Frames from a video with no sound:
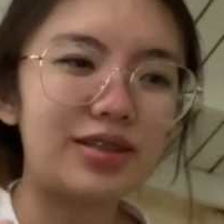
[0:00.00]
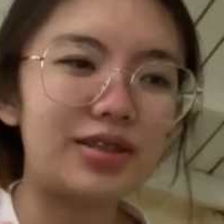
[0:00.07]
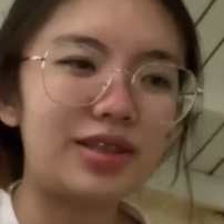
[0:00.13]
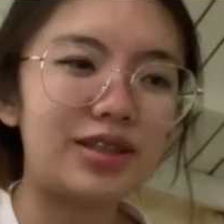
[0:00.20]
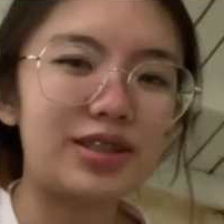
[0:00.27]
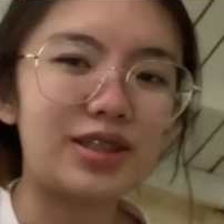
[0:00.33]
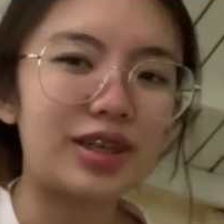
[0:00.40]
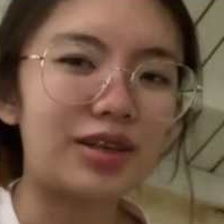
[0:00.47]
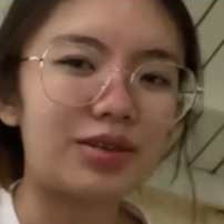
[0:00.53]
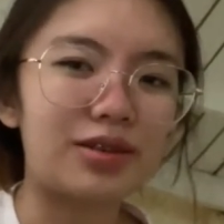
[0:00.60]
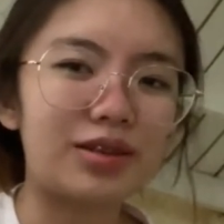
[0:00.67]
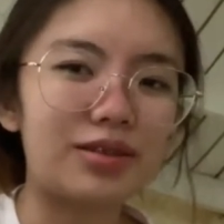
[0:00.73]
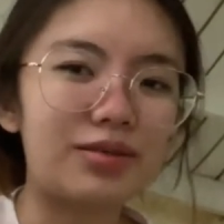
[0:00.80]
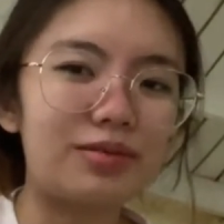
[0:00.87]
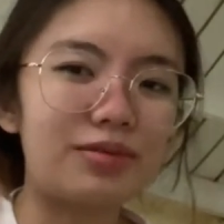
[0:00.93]
in
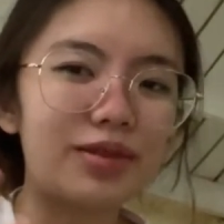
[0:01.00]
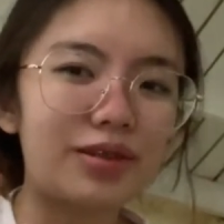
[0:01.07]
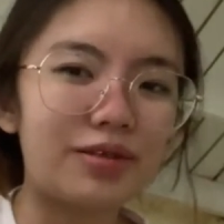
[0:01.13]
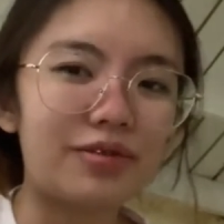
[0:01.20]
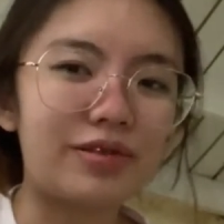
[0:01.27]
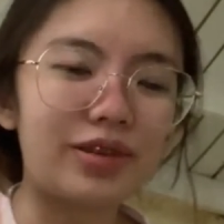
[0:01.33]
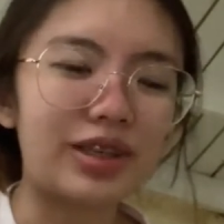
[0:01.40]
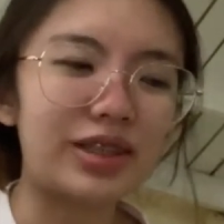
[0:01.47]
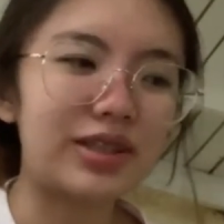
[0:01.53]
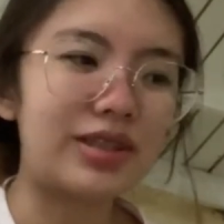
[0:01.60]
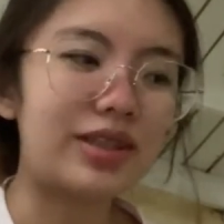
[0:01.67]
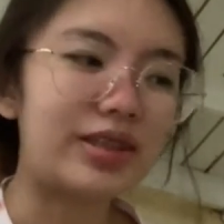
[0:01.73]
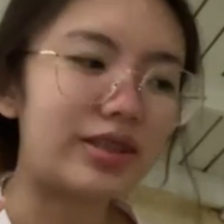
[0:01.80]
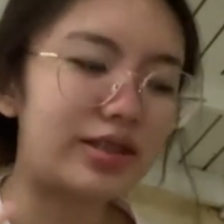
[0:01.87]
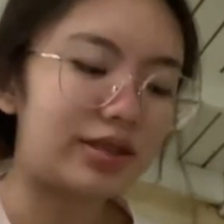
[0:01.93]
general. What the fuck is
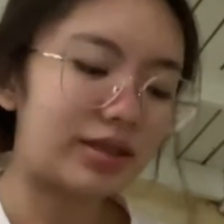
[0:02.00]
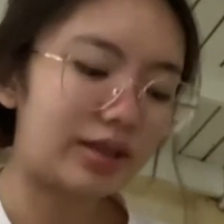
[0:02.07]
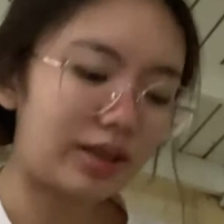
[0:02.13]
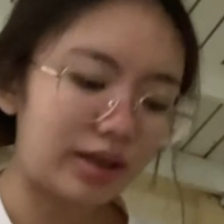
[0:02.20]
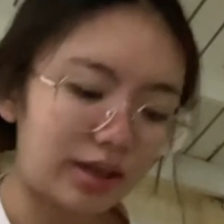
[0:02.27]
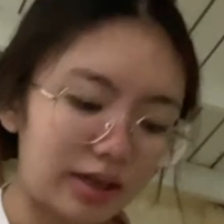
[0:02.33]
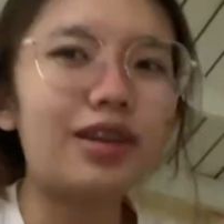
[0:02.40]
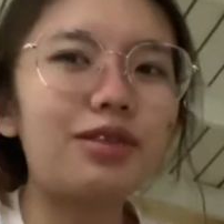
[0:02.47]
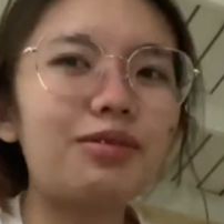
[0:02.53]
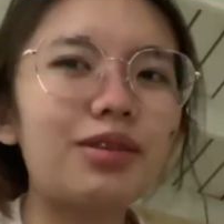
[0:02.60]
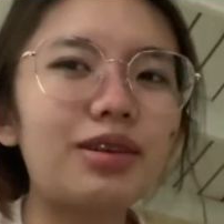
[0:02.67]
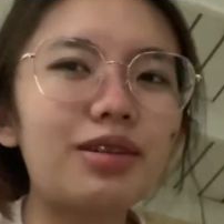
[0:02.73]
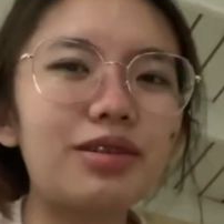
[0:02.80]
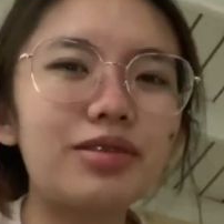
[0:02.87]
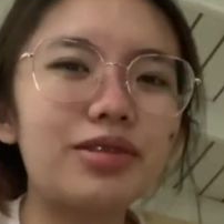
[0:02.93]
this?
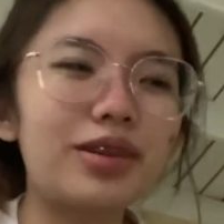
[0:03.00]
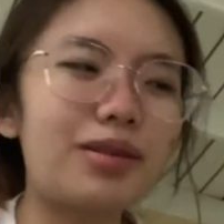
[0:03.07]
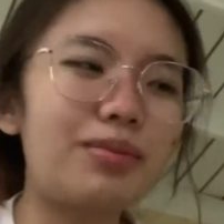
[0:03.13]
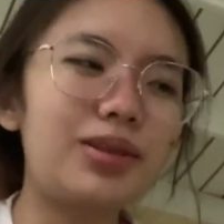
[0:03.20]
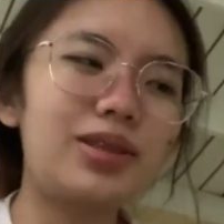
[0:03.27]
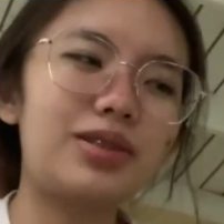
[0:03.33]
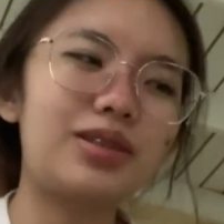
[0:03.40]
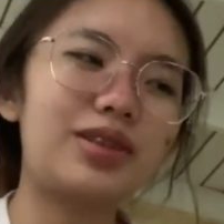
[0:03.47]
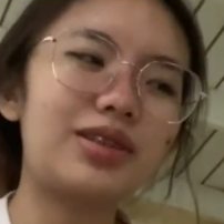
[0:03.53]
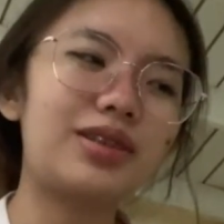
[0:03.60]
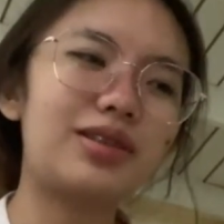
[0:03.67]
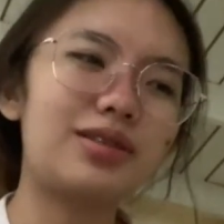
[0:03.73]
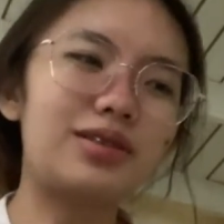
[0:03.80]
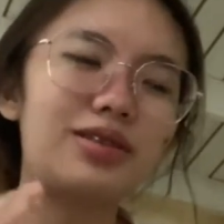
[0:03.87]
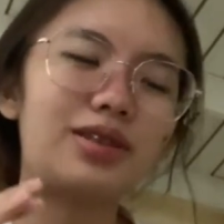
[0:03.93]
Anyway, you saw me
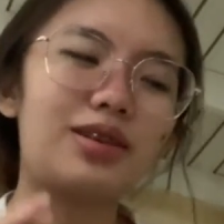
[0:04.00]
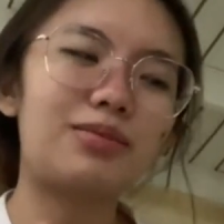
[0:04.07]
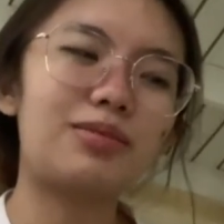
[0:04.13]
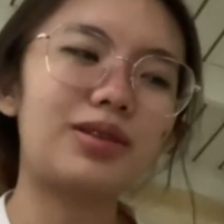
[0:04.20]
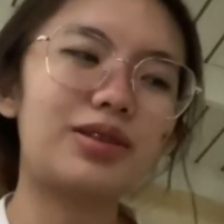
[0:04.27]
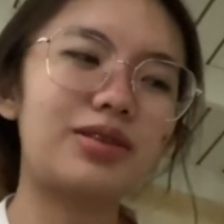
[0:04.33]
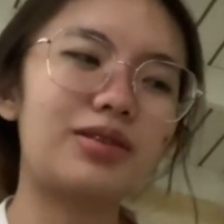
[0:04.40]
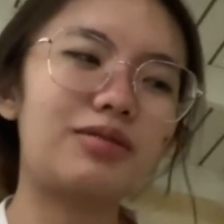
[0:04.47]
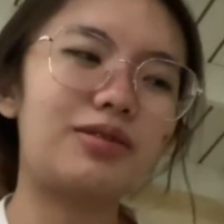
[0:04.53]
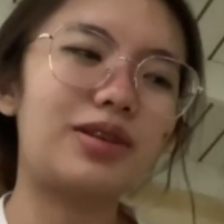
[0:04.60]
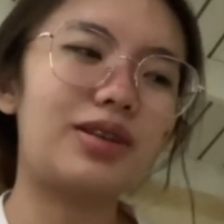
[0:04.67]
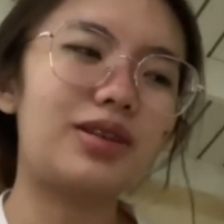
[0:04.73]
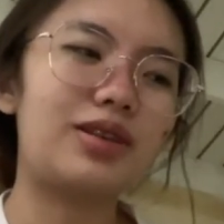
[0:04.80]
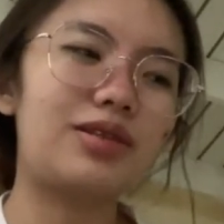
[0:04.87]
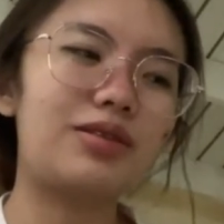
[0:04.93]
drinking Starbucks a
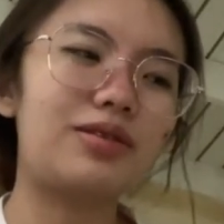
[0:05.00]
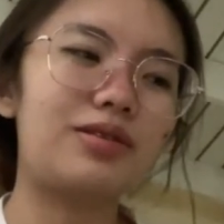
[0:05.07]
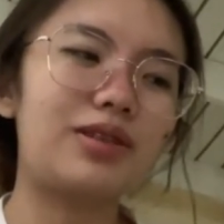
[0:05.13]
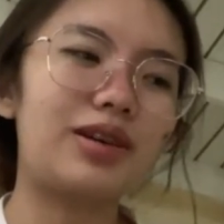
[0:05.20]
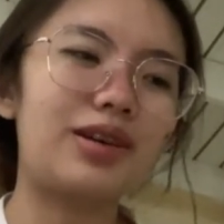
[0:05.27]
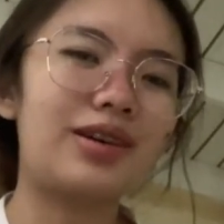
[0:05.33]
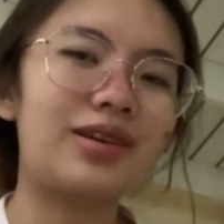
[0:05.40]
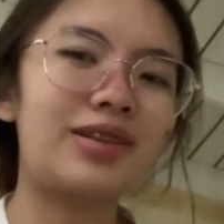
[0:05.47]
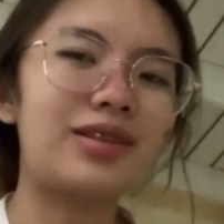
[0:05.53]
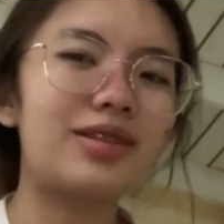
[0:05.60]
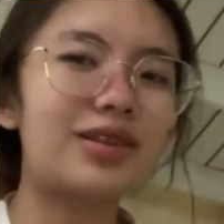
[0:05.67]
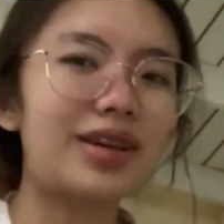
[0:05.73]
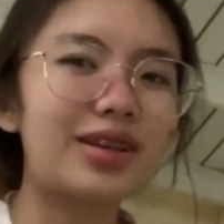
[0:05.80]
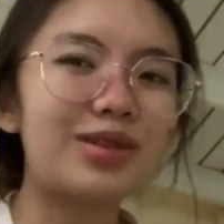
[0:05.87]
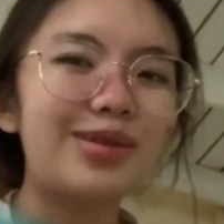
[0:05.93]
while ago, and
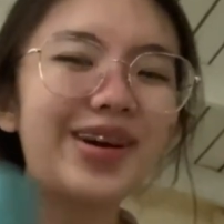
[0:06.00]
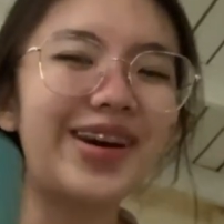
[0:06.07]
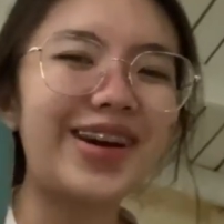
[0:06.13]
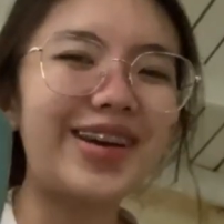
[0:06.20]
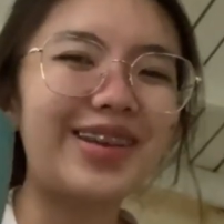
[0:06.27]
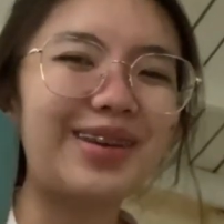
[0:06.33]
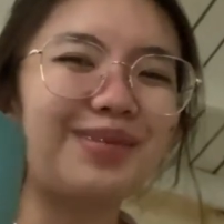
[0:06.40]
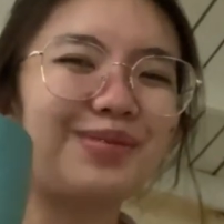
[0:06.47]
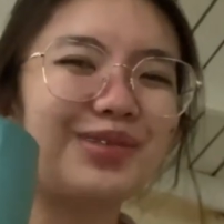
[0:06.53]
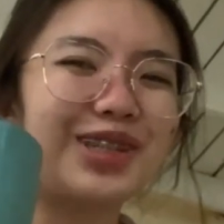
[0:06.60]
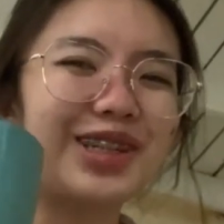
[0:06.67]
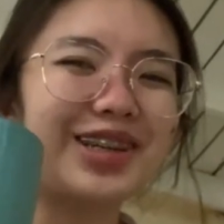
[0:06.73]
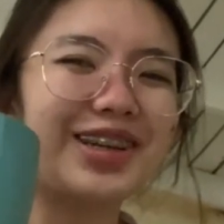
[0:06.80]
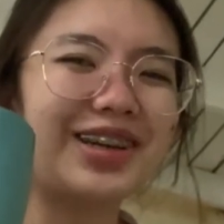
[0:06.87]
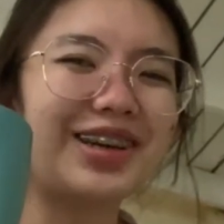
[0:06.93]
guess what? I'm
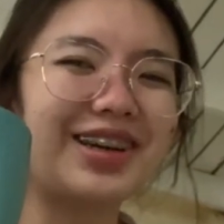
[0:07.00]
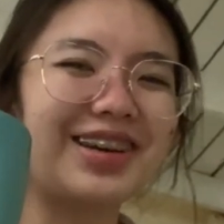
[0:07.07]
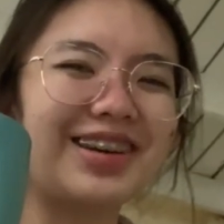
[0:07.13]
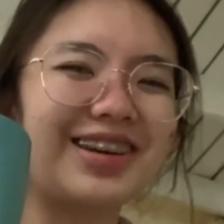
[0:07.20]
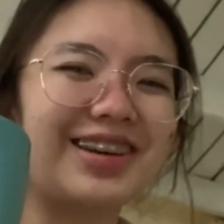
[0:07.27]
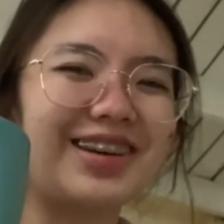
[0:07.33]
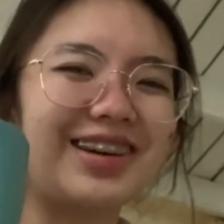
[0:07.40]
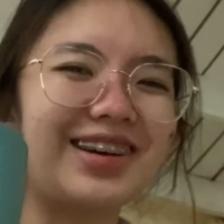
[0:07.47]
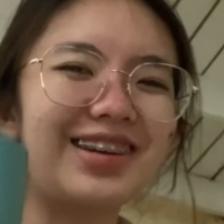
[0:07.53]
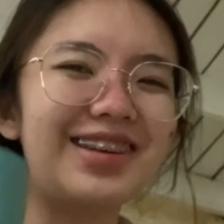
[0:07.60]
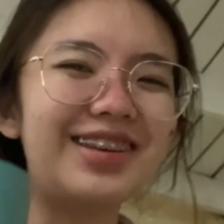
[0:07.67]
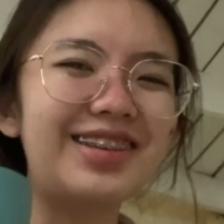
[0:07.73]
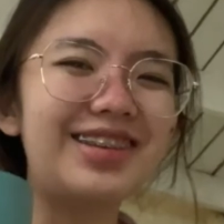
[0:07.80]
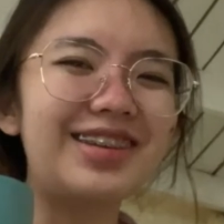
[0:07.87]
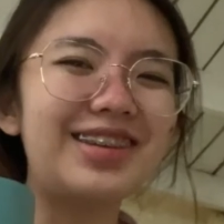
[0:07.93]
drinking
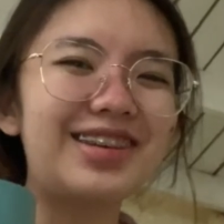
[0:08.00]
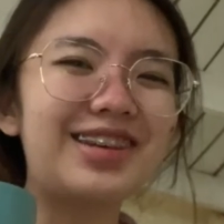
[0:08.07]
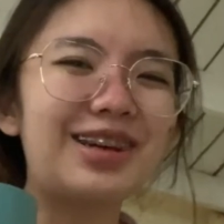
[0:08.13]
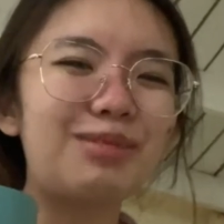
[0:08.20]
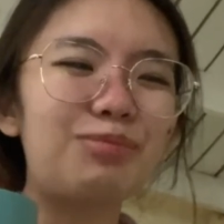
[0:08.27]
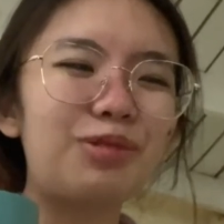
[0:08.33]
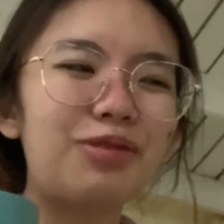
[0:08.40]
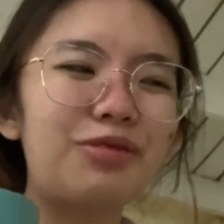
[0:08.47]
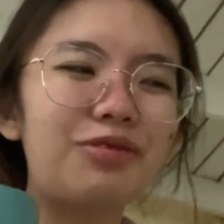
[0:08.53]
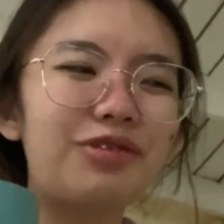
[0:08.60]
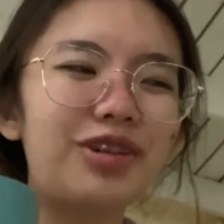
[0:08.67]
another cup of